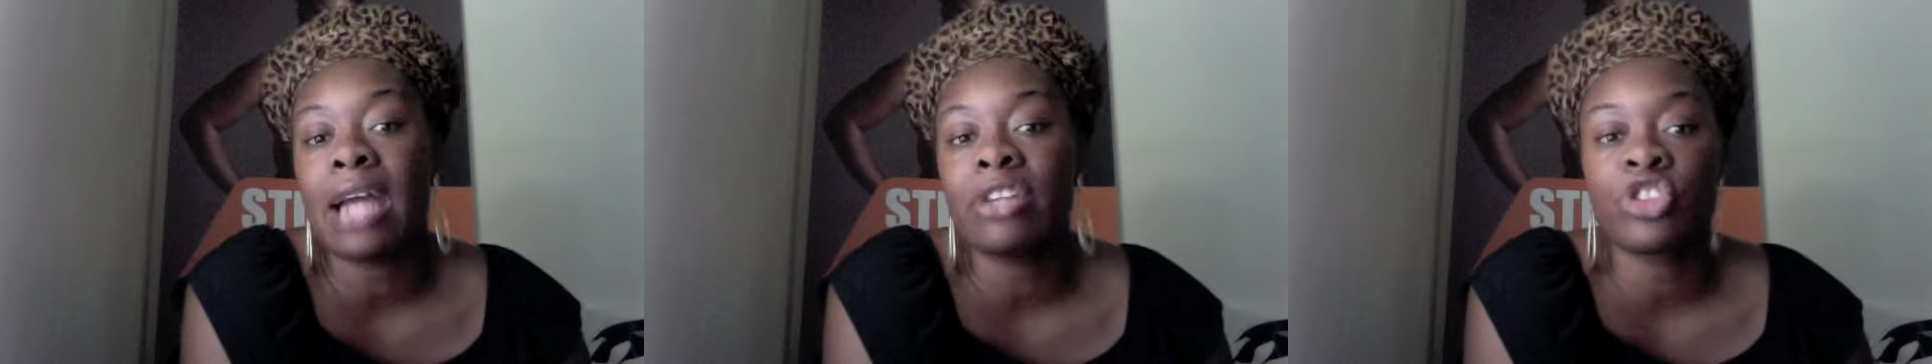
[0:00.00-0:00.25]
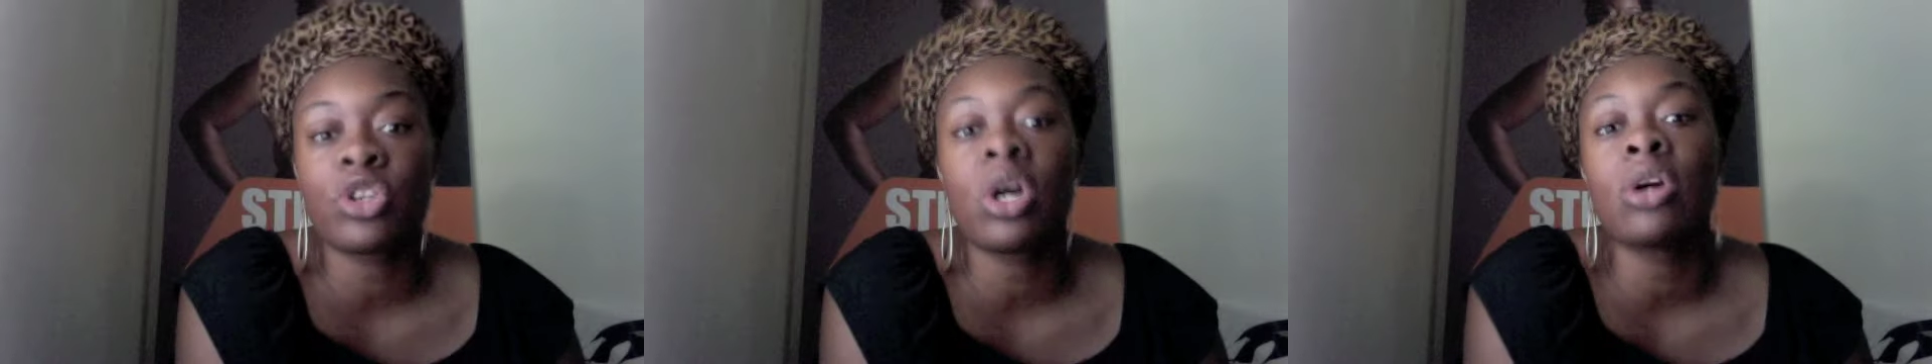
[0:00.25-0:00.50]

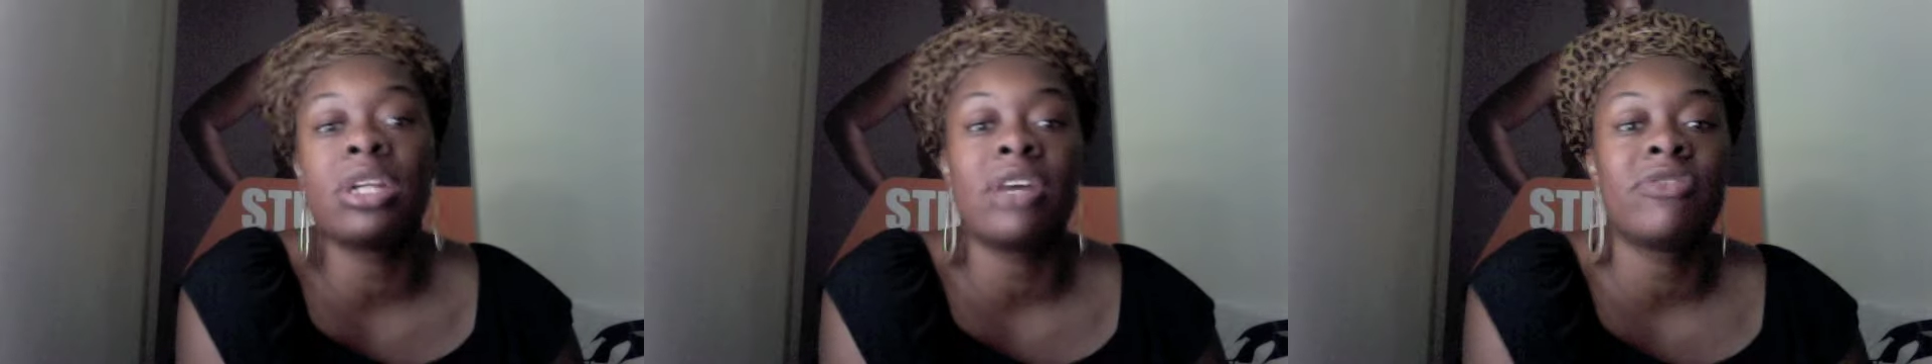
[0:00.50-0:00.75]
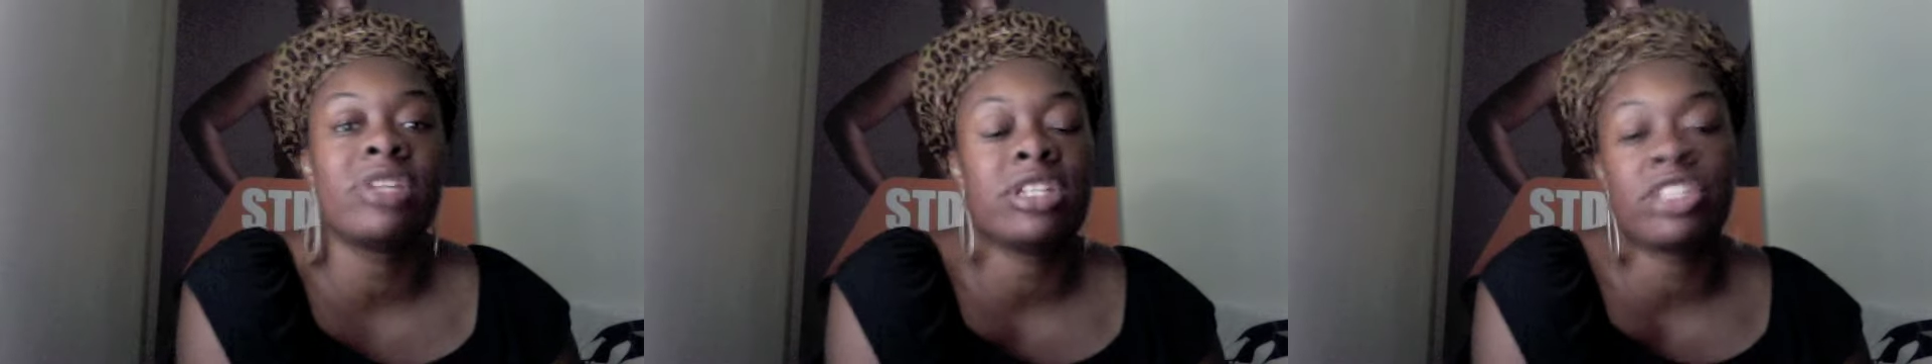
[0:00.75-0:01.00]
strong enough
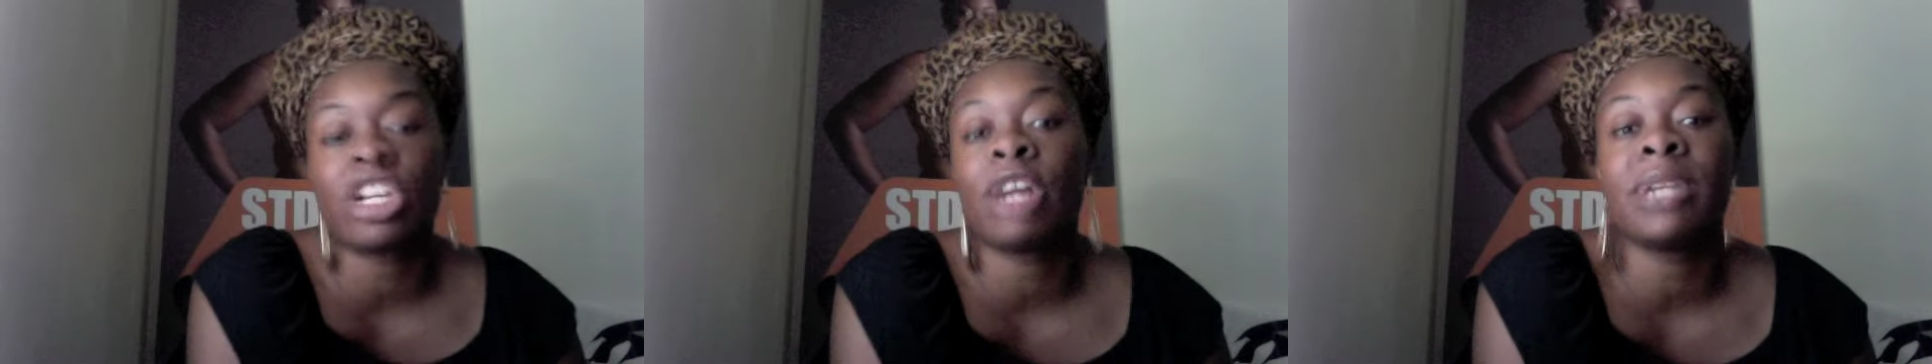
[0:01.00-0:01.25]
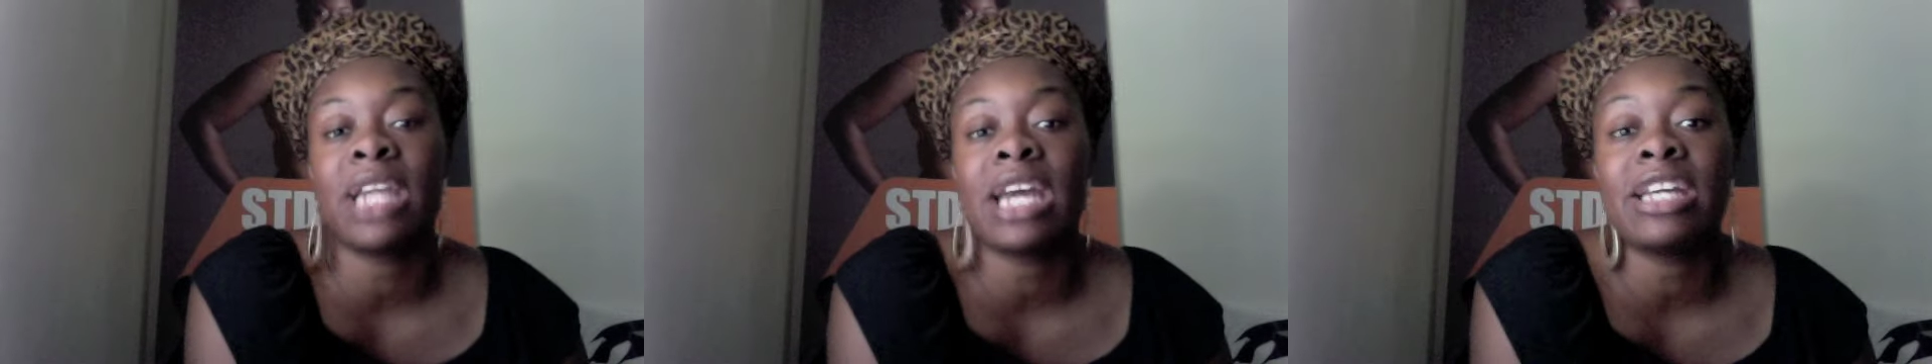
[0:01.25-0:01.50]
to
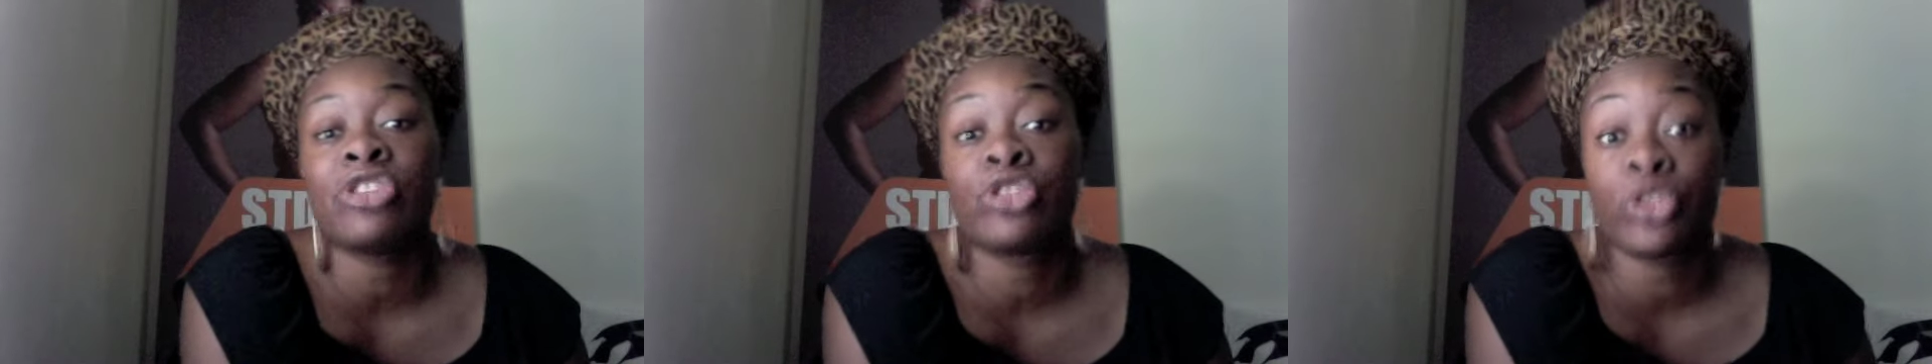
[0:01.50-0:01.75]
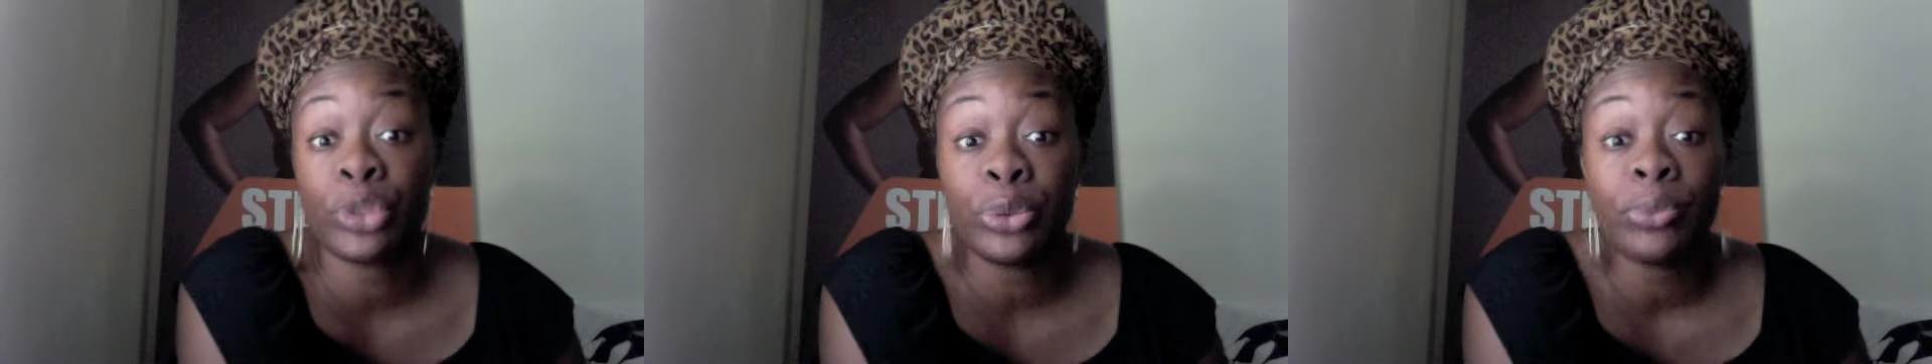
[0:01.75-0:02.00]
determine that it's
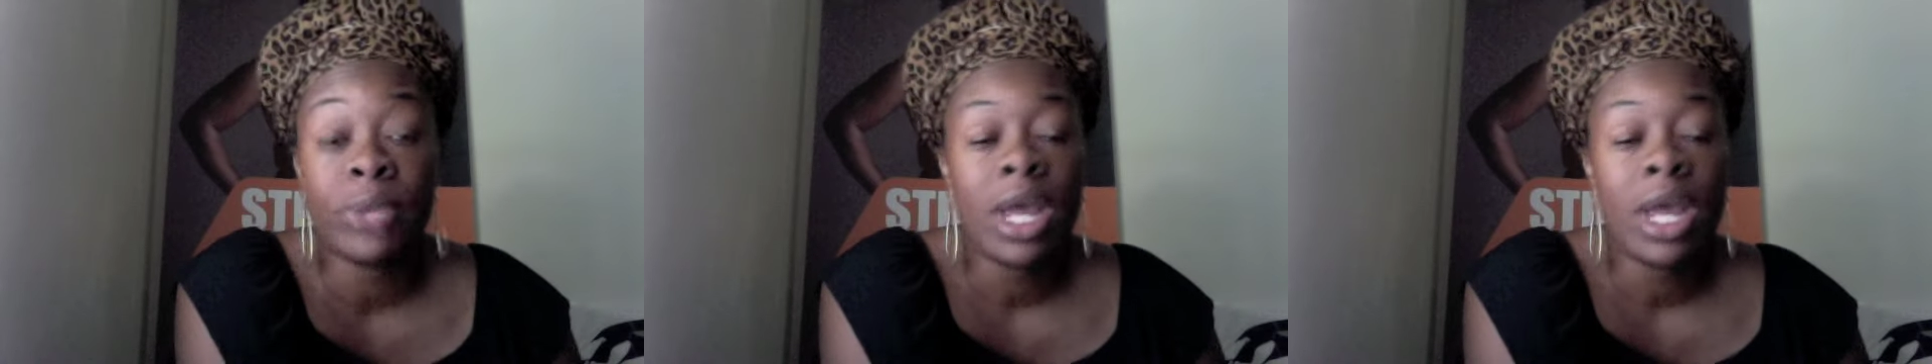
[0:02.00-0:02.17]
true.